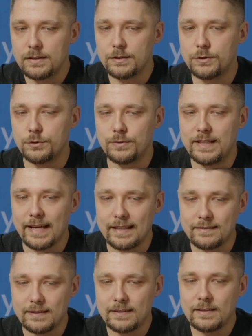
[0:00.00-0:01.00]
to
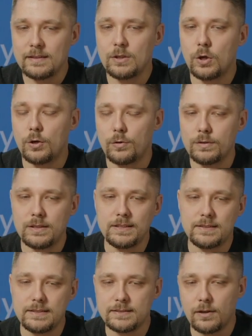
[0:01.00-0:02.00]
get only
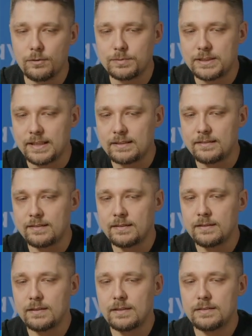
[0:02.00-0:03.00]
these objects
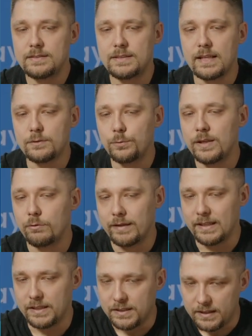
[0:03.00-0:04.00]
that we
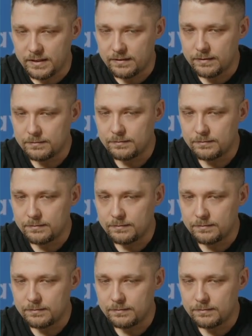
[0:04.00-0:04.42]
really need.